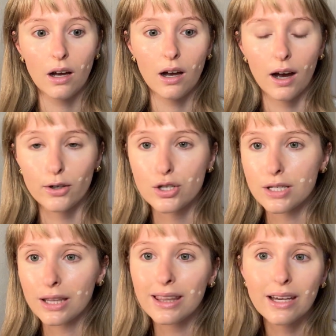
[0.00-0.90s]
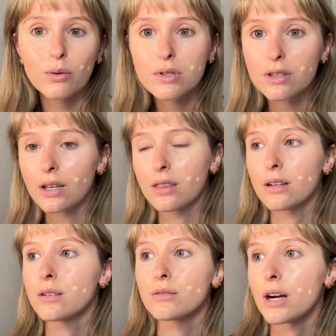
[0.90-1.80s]
I just didn't think it was like
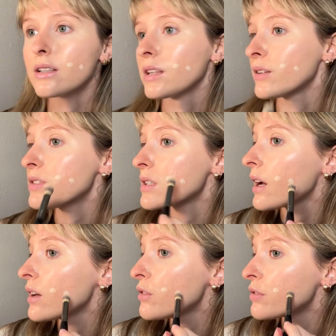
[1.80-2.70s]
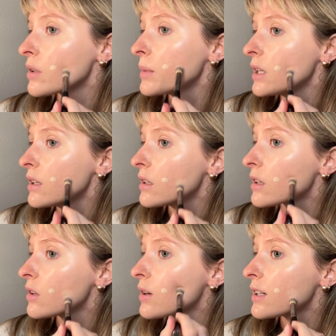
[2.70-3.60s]
the right lifestyle for me. You
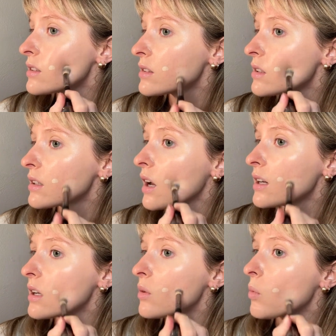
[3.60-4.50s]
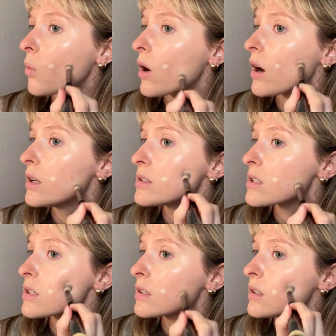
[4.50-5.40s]
know, I didn't
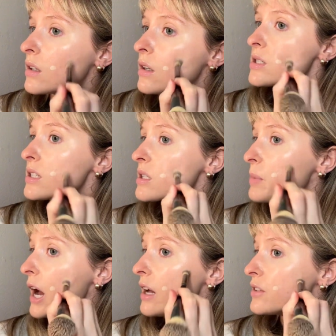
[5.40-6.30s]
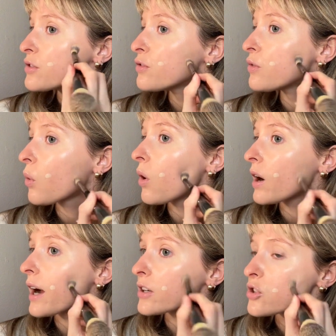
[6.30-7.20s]
want to spend 4
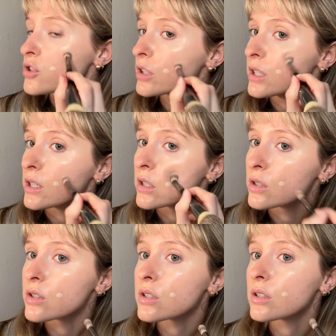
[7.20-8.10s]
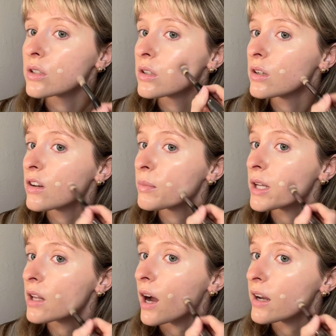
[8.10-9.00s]
extra years of my
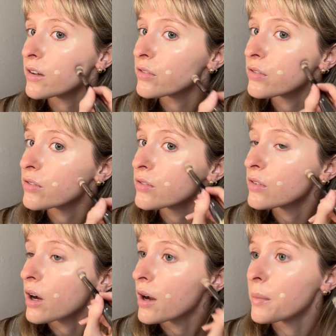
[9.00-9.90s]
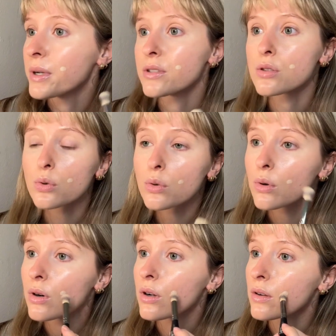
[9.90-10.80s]
life in
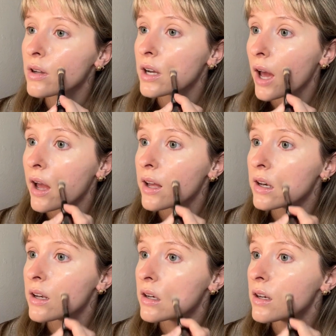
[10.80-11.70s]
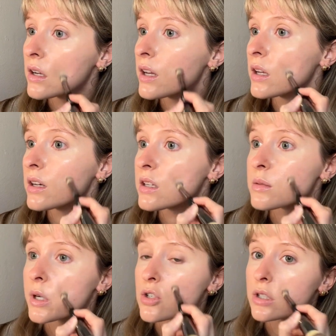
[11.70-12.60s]
school again, and
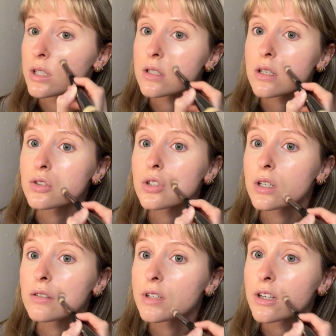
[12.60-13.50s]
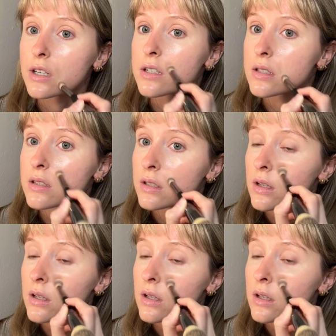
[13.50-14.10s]
especially in such like a rigorous